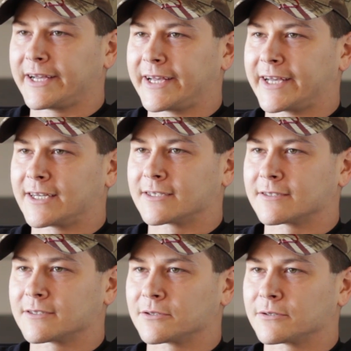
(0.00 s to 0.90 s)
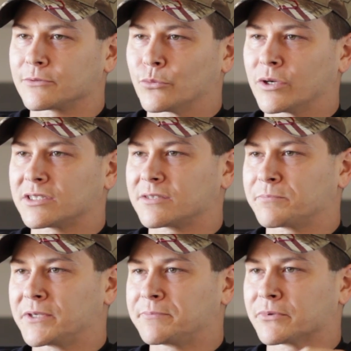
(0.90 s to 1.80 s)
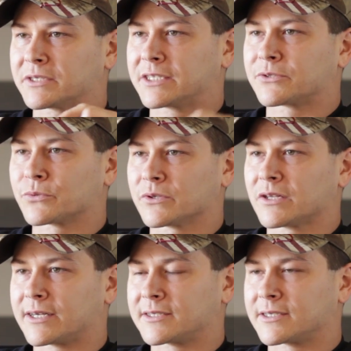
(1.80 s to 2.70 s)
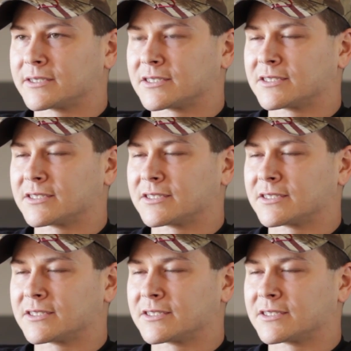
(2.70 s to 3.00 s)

And once people need to realize this,